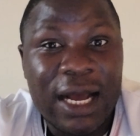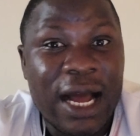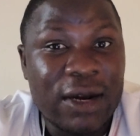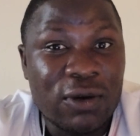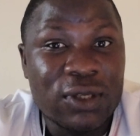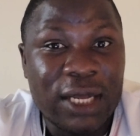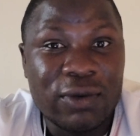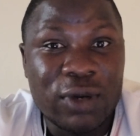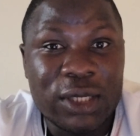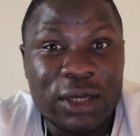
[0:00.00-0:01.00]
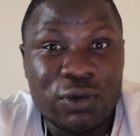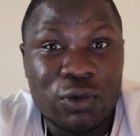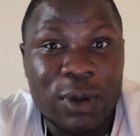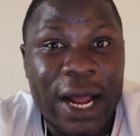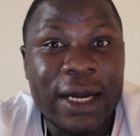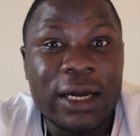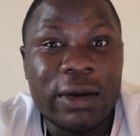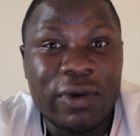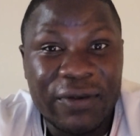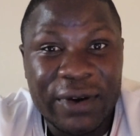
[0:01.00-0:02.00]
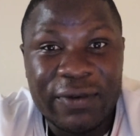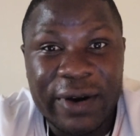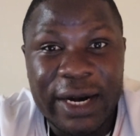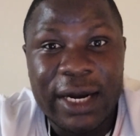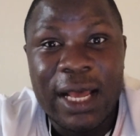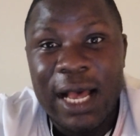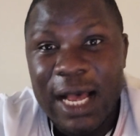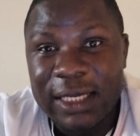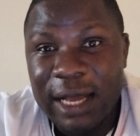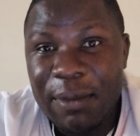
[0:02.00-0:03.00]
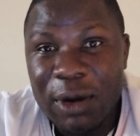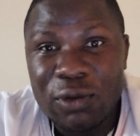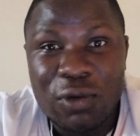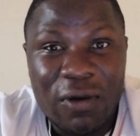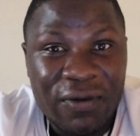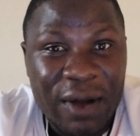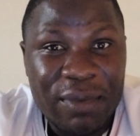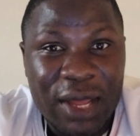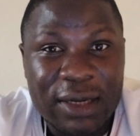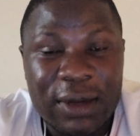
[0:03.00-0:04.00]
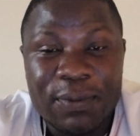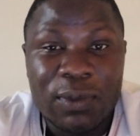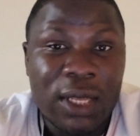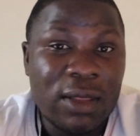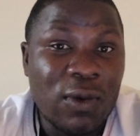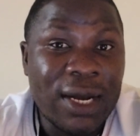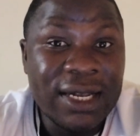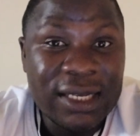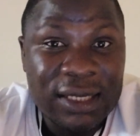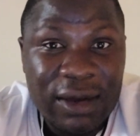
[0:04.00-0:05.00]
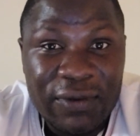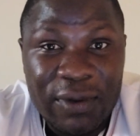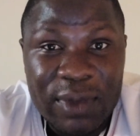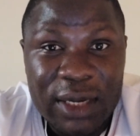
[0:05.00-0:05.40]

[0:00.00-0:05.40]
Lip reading: had lost that dressing room, and Rafael Varane has come out to confirm that. There were leaks from